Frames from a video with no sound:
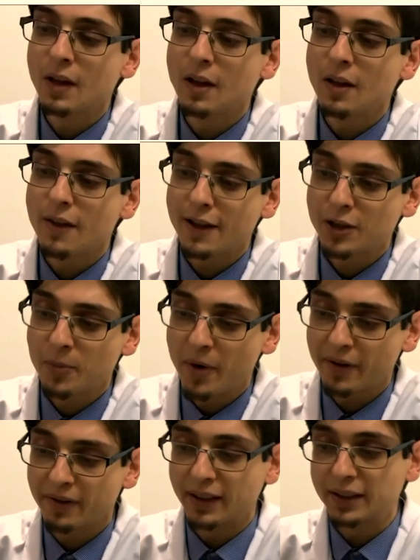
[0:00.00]
That's
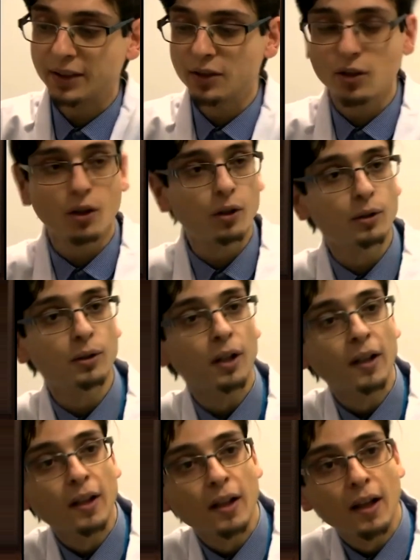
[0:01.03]
perfect. So
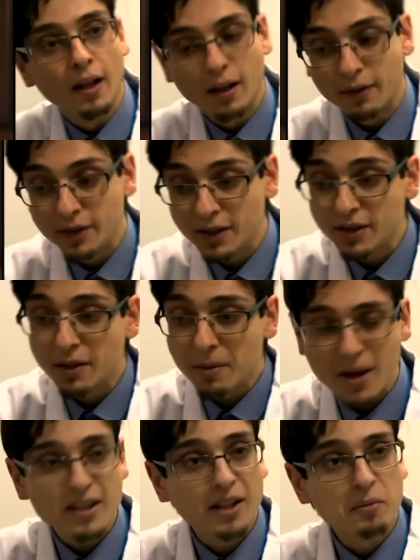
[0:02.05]
this is an
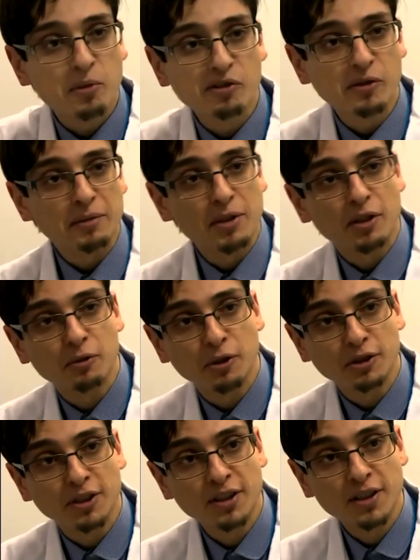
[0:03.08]
amazing improvement, Mr.
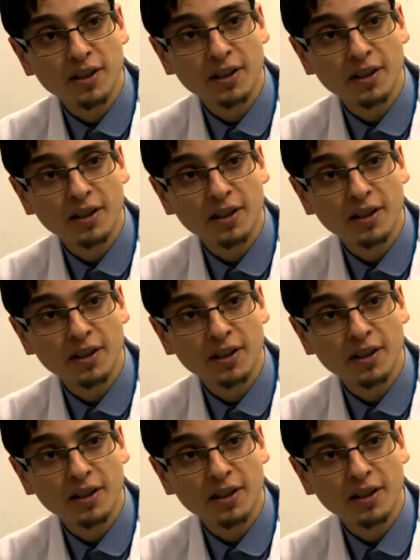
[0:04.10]
Waters.